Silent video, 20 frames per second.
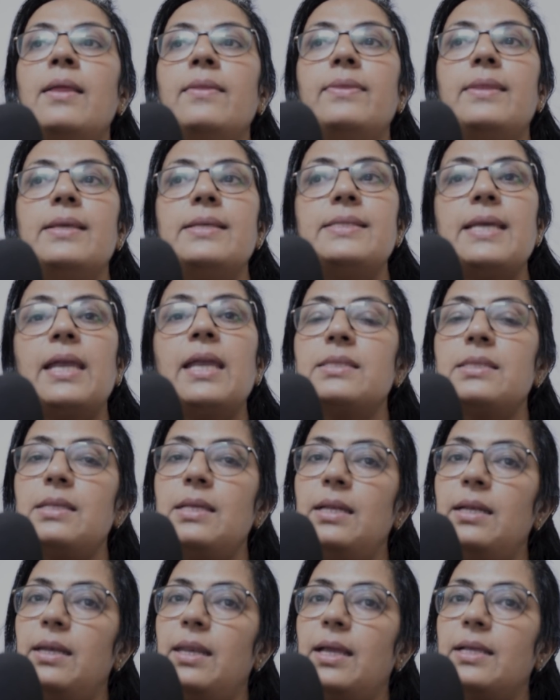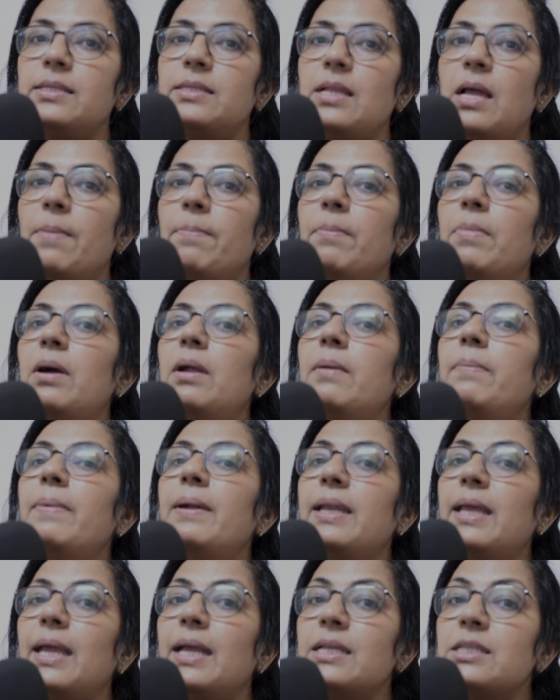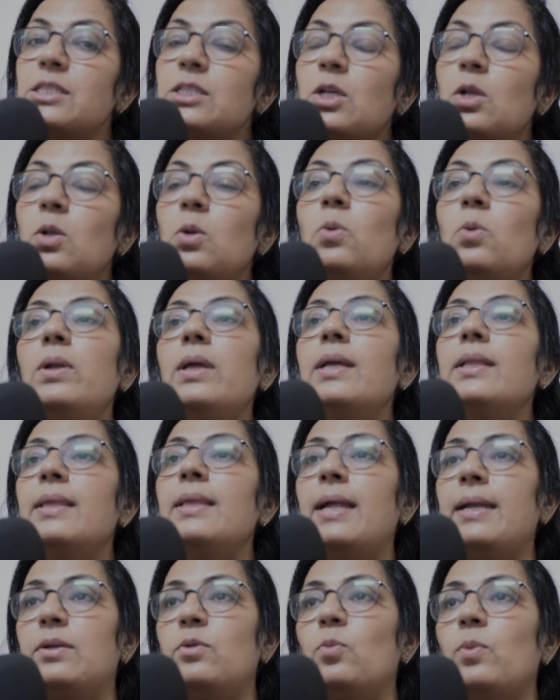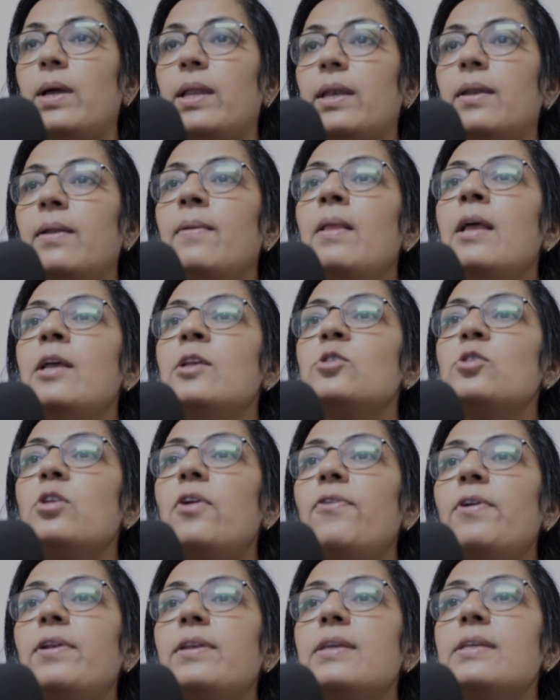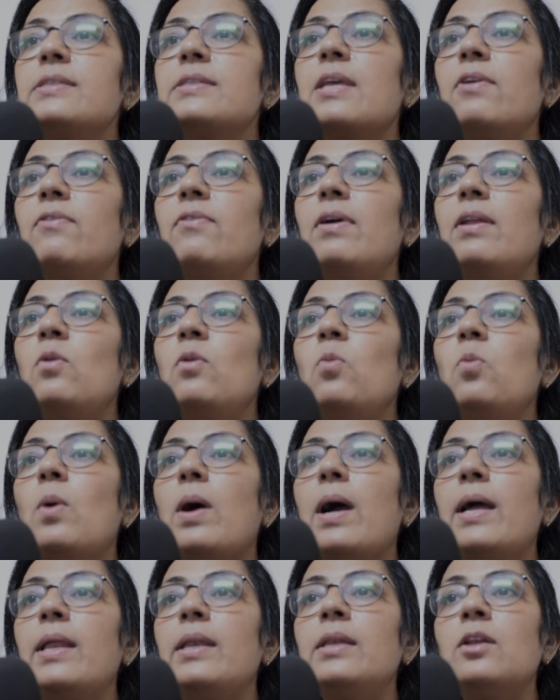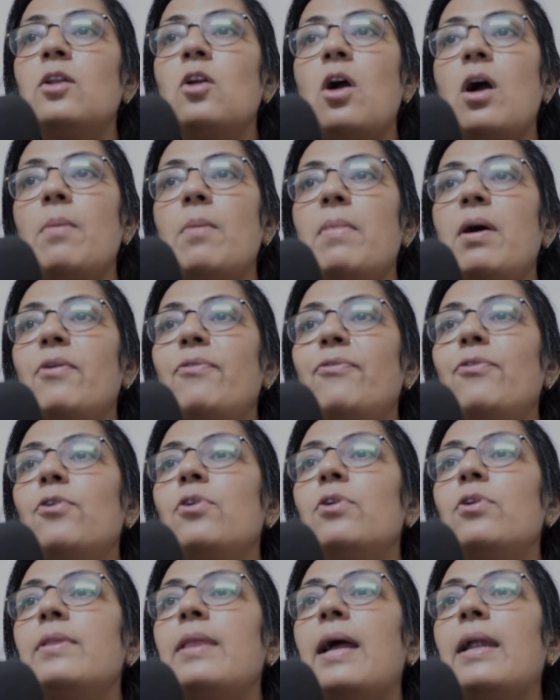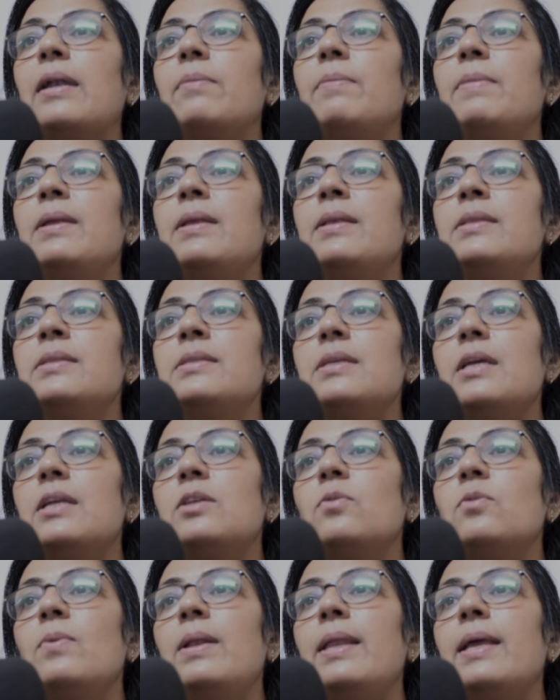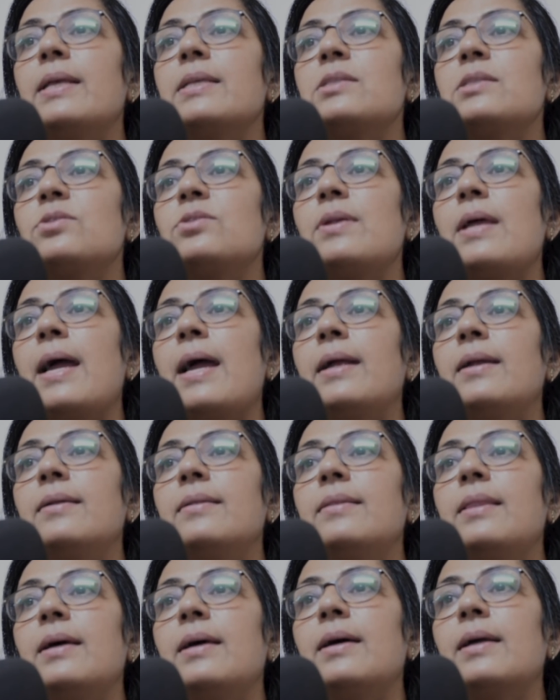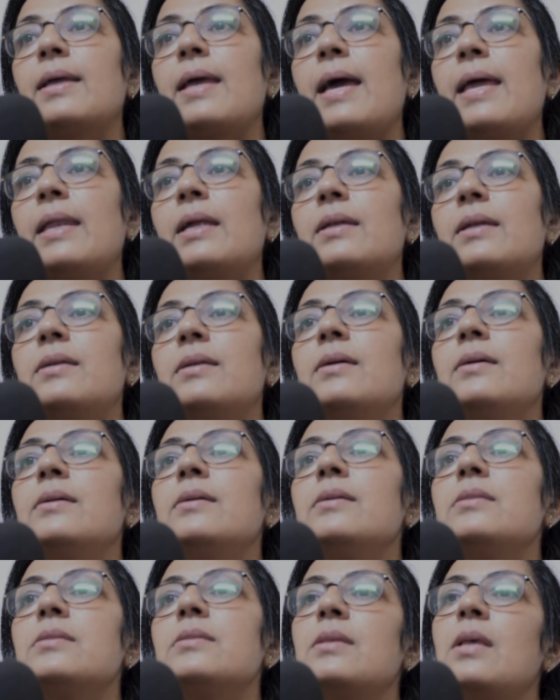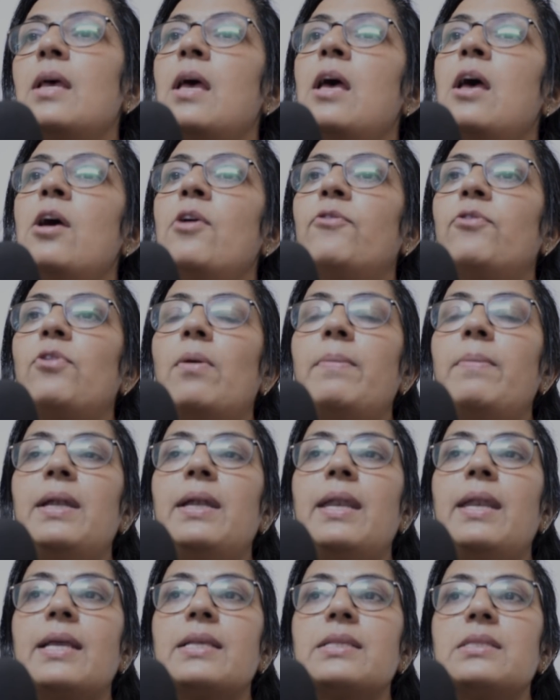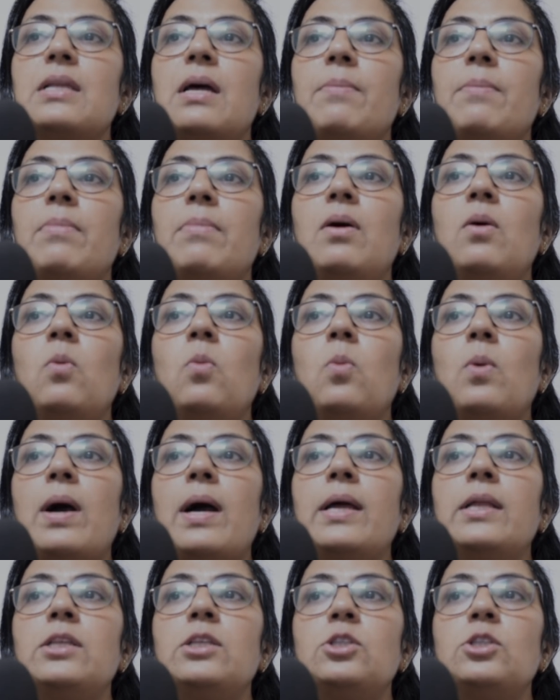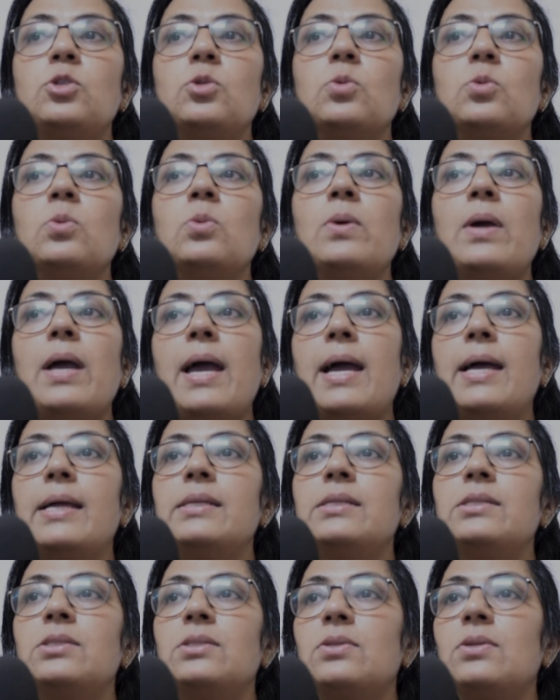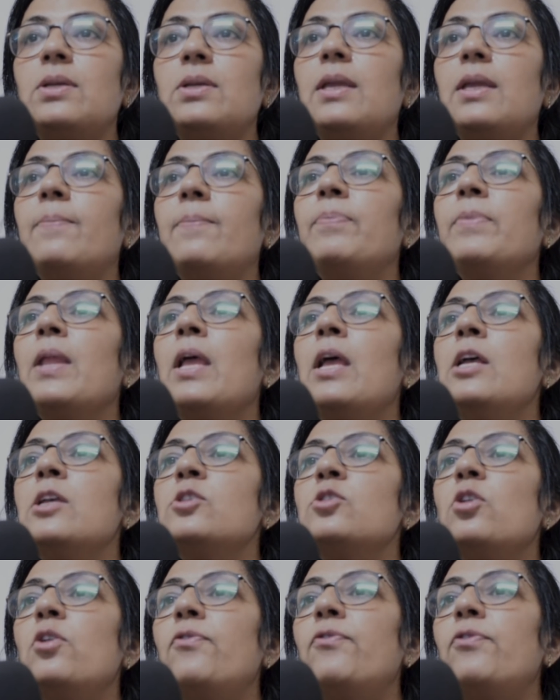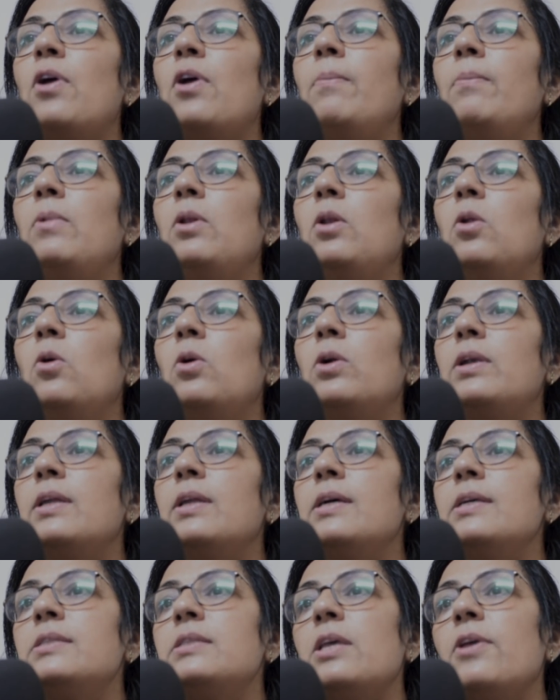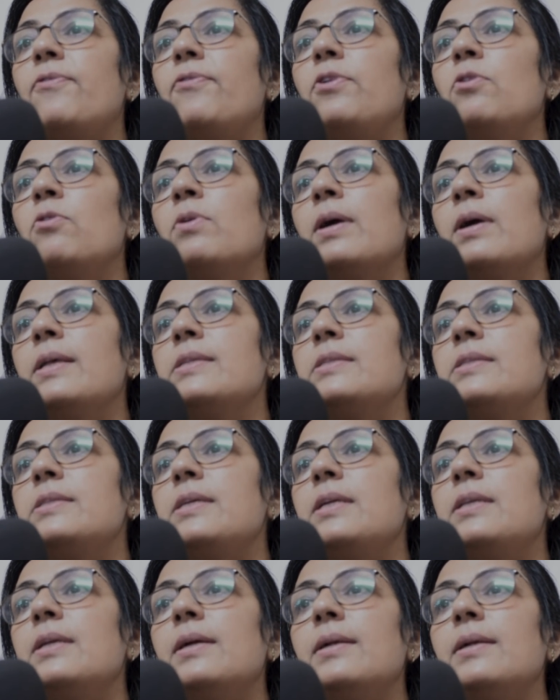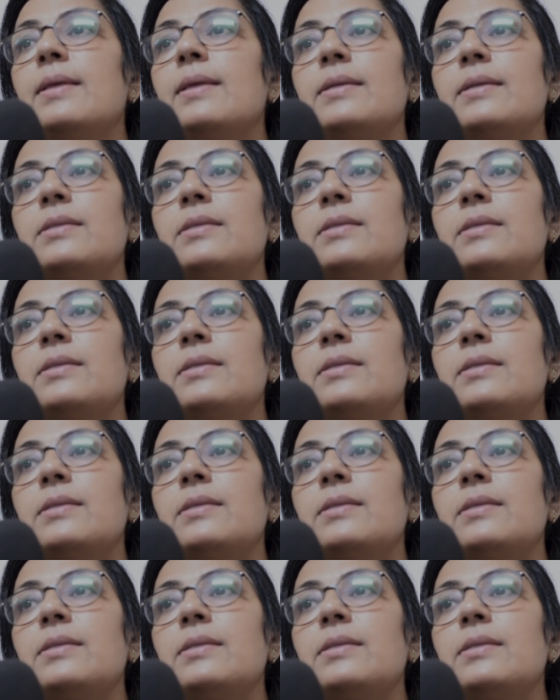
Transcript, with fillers: the second index number, but excluding that one. So if it is given 1, 4, that means it will extract the characters from index number 1, 2 and 3. So from lotus, if you consider the